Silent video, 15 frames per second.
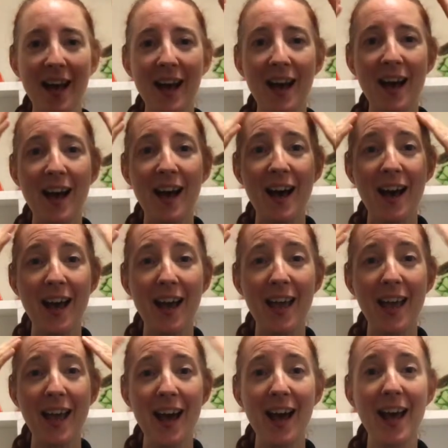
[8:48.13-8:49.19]
high,
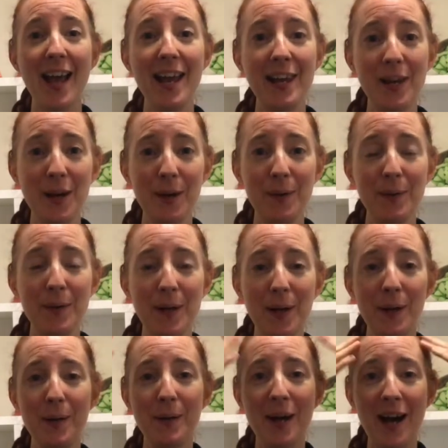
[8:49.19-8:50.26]
high, low,
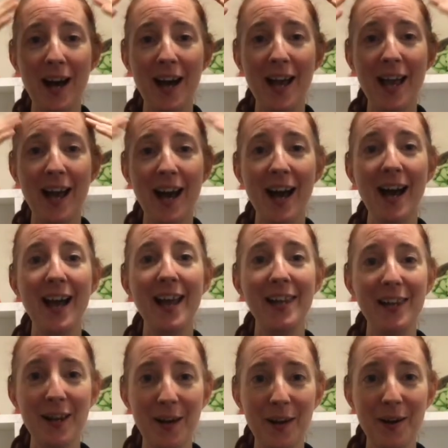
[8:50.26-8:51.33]
low, high, high,
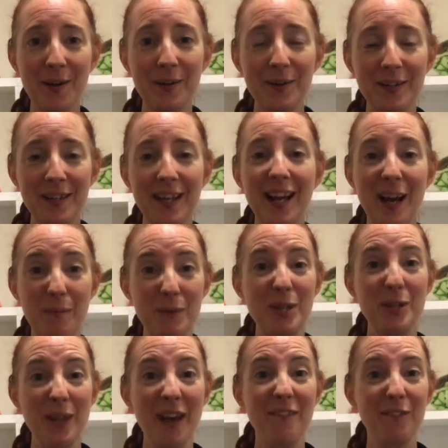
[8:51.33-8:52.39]
low. And we do
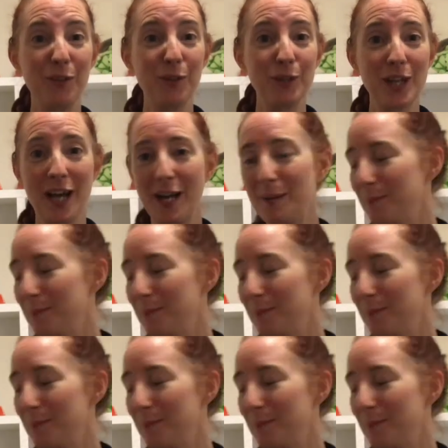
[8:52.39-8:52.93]
that 4 times.